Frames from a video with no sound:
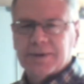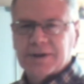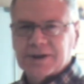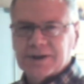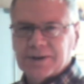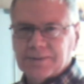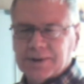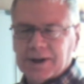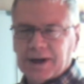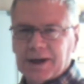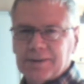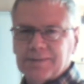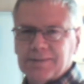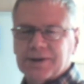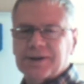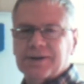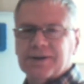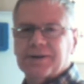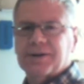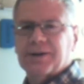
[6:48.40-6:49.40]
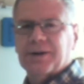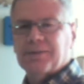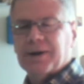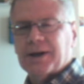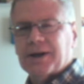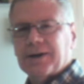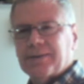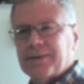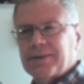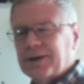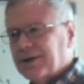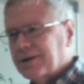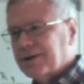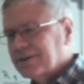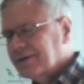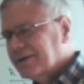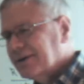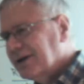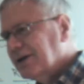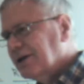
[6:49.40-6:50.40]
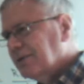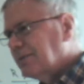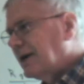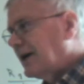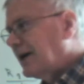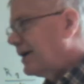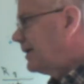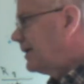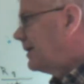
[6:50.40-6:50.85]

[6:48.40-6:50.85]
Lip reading: Sometimes there's so many we don't think about